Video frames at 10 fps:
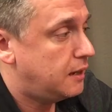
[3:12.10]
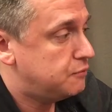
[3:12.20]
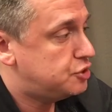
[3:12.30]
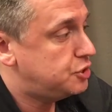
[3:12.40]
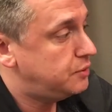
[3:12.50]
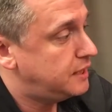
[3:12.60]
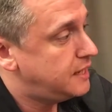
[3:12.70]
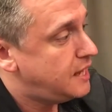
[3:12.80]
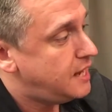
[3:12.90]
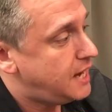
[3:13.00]

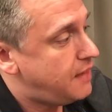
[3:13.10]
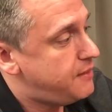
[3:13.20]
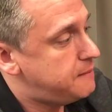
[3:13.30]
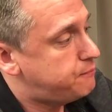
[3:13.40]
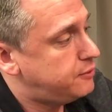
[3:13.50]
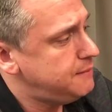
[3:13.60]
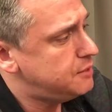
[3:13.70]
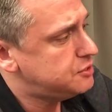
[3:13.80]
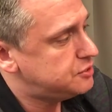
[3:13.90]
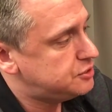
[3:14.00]
shooting. And then pretty
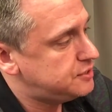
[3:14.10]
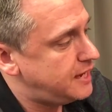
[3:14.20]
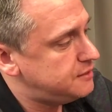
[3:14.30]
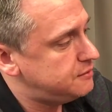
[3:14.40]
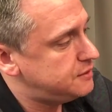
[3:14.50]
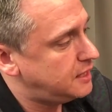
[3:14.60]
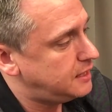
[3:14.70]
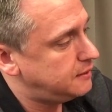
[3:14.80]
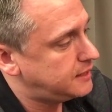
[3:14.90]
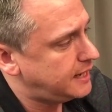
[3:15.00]
much the standard
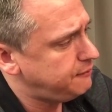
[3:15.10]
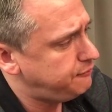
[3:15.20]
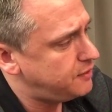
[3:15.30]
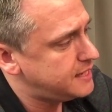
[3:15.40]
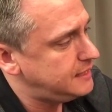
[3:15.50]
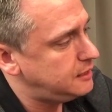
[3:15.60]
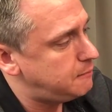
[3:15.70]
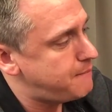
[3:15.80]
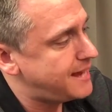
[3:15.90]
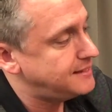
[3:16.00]
kind of funky little
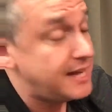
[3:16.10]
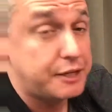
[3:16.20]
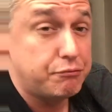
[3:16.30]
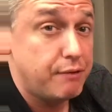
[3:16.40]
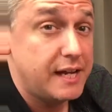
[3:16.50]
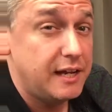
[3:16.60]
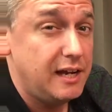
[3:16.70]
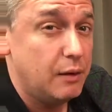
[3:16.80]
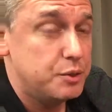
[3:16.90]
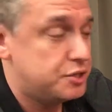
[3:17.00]
magnetic ring
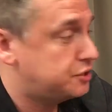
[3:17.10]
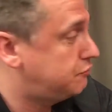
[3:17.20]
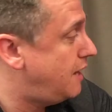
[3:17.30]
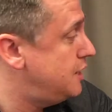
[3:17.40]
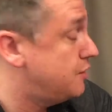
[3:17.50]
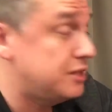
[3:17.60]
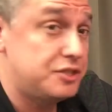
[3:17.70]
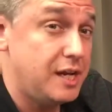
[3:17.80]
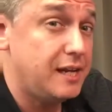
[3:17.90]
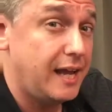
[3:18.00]
here, which is great. You can
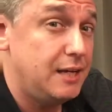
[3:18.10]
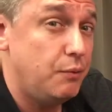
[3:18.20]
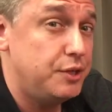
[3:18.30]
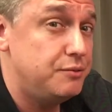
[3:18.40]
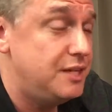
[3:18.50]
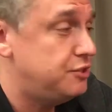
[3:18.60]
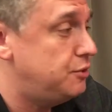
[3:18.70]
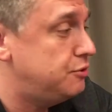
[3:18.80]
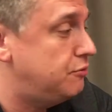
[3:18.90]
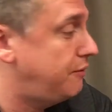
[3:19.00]
stick it anywhere you need
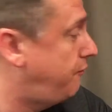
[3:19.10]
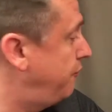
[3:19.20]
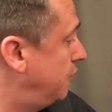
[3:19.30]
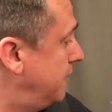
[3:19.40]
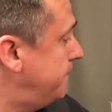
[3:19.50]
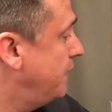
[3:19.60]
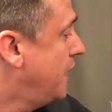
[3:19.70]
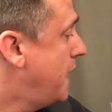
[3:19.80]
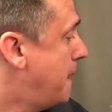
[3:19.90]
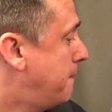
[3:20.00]
to during filming.
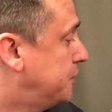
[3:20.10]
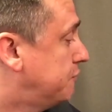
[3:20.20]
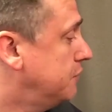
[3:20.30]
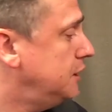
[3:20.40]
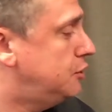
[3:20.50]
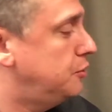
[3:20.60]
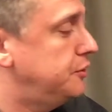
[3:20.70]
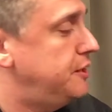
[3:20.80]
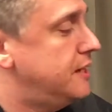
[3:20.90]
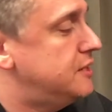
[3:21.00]
But the really cool
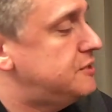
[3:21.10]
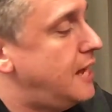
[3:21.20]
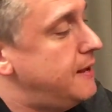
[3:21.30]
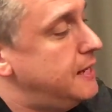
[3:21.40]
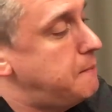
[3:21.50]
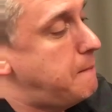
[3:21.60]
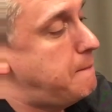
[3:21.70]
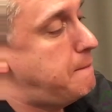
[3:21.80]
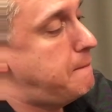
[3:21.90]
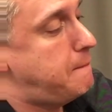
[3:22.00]
thing is that it
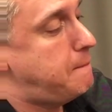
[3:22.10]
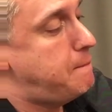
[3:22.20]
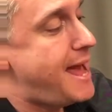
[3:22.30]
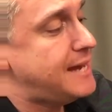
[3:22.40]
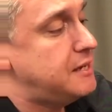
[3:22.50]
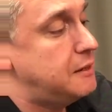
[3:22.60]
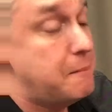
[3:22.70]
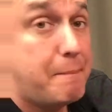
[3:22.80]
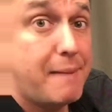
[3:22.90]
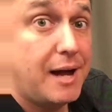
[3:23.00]

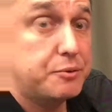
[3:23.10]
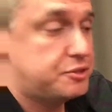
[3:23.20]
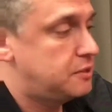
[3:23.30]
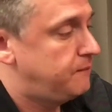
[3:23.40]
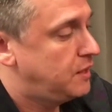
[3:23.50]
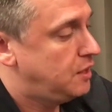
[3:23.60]
magna mounts